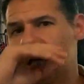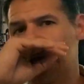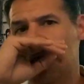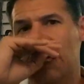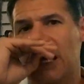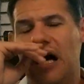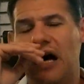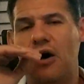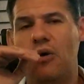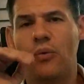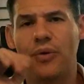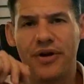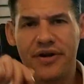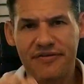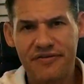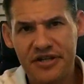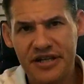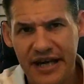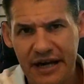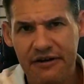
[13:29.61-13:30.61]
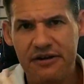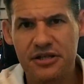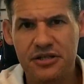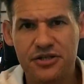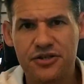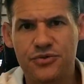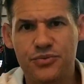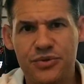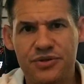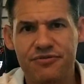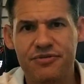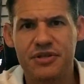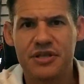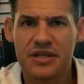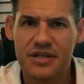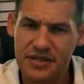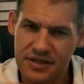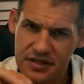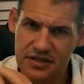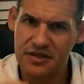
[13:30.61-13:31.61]
whatever characters we
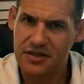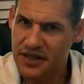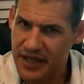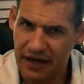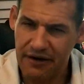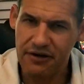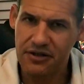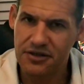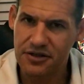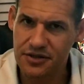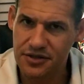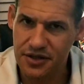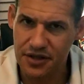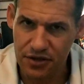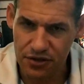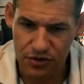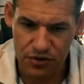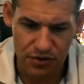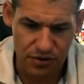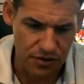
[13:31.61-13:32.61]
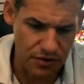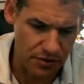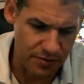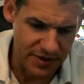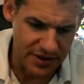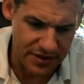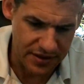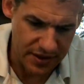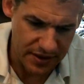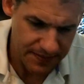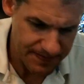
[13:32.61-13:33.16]
release is the characters that you'll be seeing.